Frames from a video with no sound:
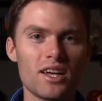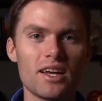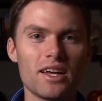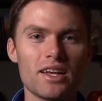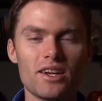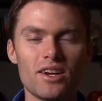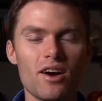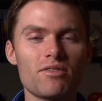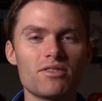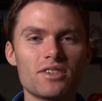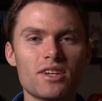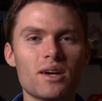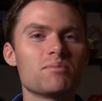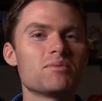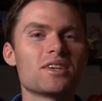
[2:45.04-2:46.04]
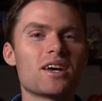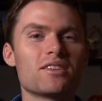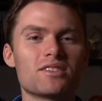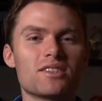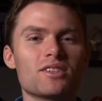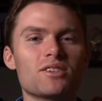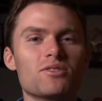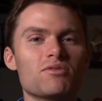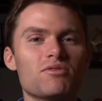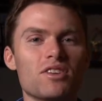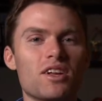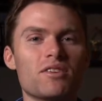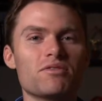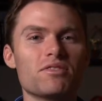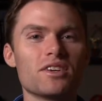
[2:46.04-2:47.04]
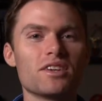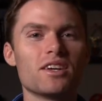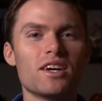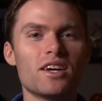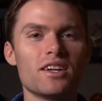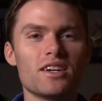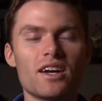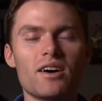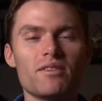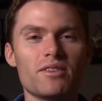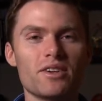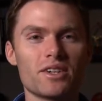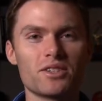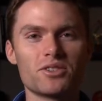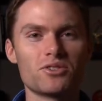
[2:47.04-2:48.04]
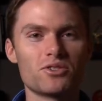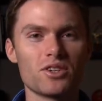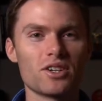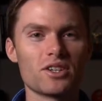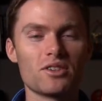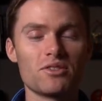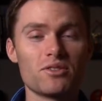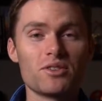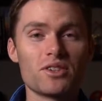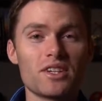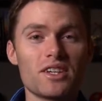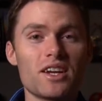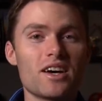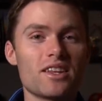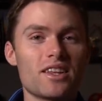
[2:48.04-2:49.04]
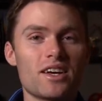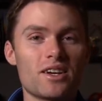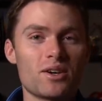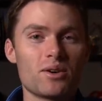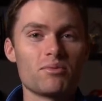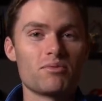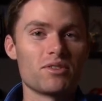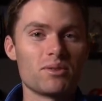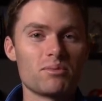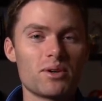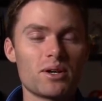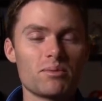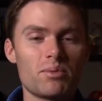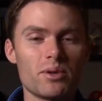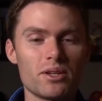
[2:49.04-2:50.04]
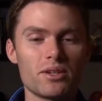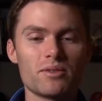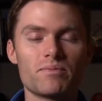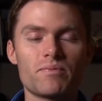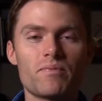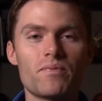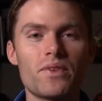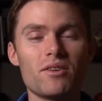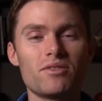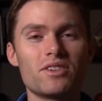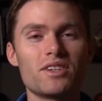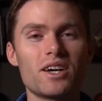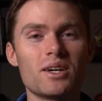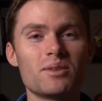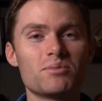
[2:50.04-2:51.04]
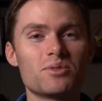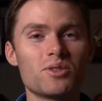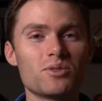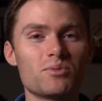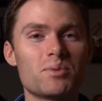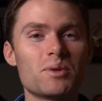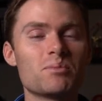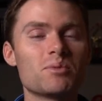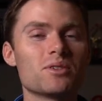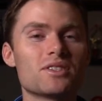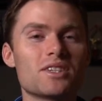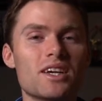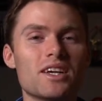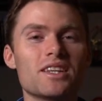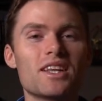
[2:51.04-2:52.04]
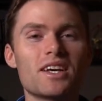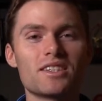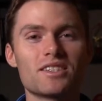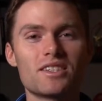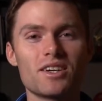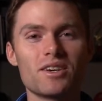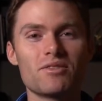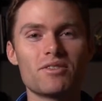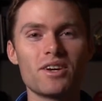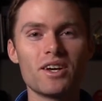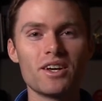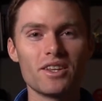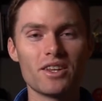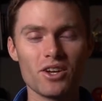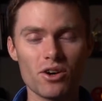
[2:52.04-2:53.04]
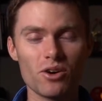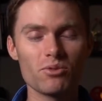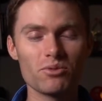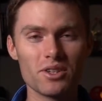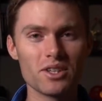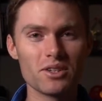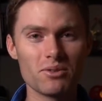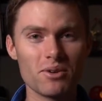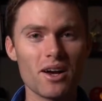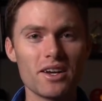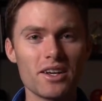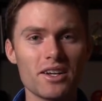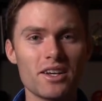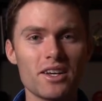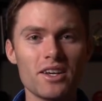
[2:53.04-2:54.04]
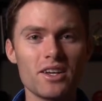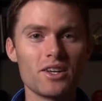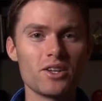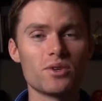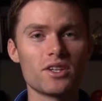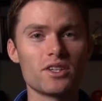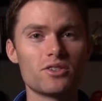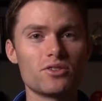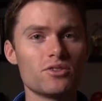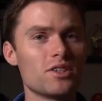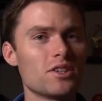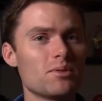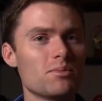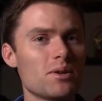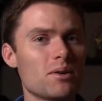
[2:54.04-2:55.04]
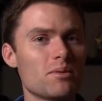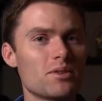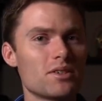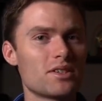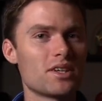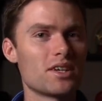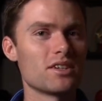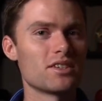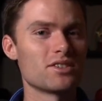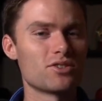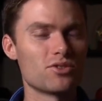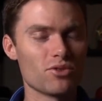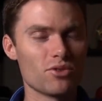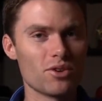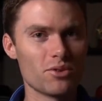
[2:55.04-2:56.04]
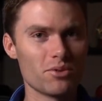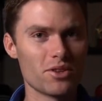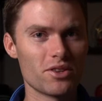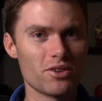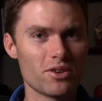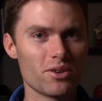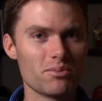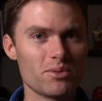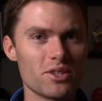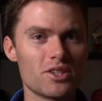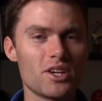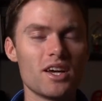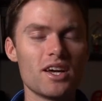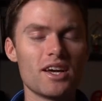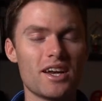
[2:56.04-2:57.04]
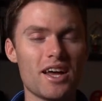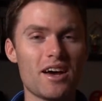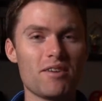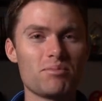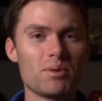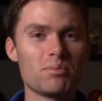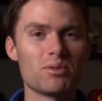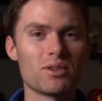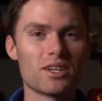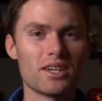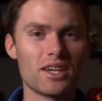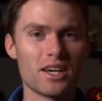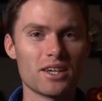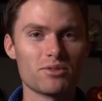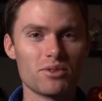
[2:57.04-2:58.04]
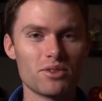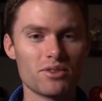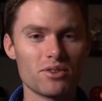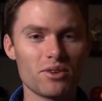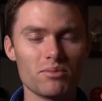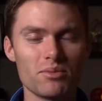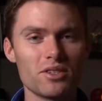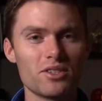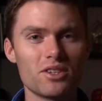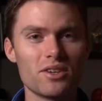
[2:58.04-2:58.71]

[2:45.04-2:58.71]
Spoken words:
And it oftentimes sounds a little fluffy, not very constructive, and really not that helpful in my opinion. But oftentimes those people saying that stuff, they are really right. You really do need to be able to tell a story with your image and have people connect with your image.